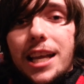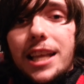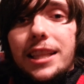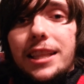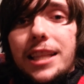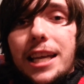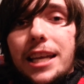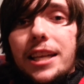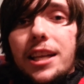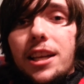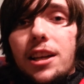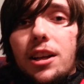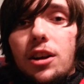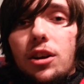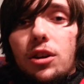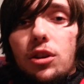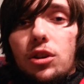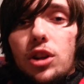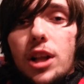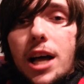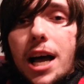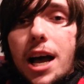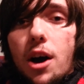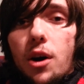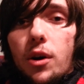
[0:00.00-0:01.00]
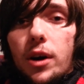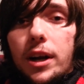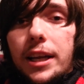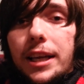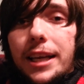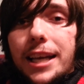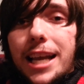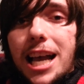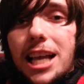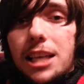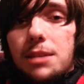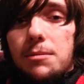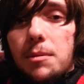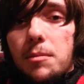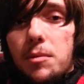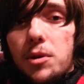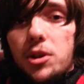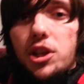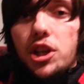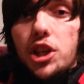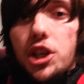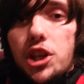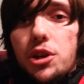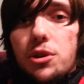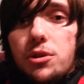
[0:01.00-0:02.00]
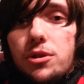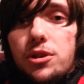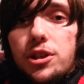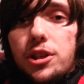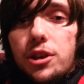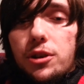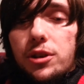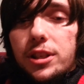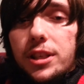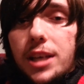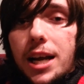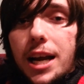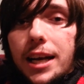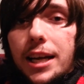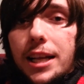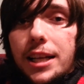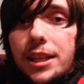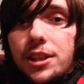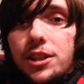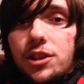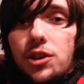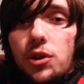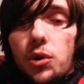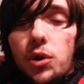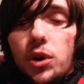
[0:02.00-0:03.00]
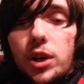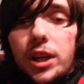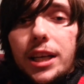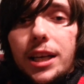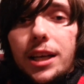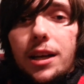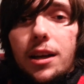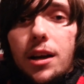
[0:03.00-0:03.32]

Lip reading: They didn't allow any cast members to use their sign-ins or